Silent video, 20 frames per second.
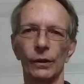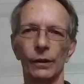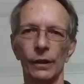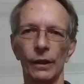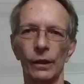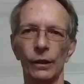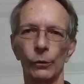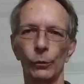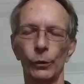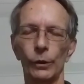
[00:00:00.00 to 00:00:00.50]

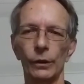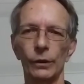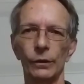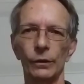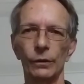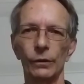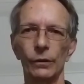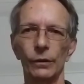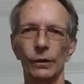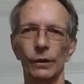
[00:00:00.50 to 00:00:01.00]
car will
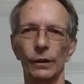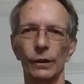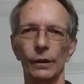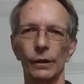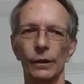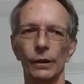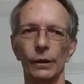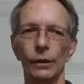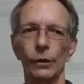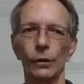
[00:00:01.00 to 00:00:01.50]

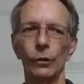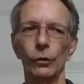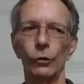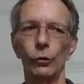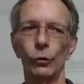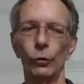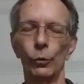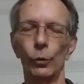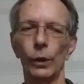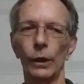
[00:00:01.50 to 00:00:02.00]

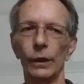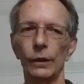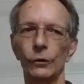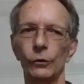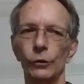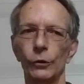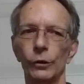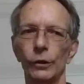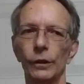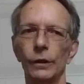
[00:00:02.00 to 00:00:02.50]
do what it
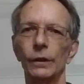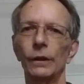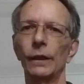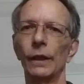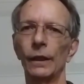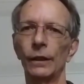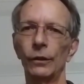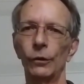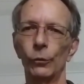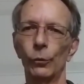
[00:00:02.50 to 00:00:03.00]
should,
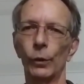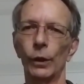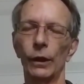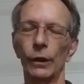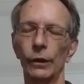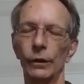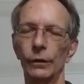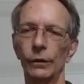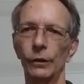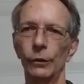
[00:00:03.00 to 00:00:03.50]
get you
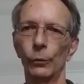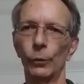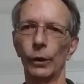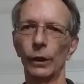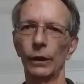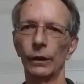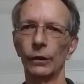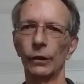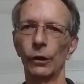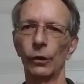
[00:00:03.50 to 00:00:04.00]
where you want
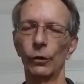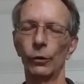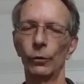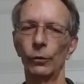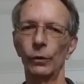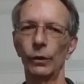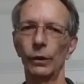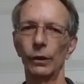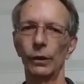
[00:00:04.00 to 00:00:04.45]
to go?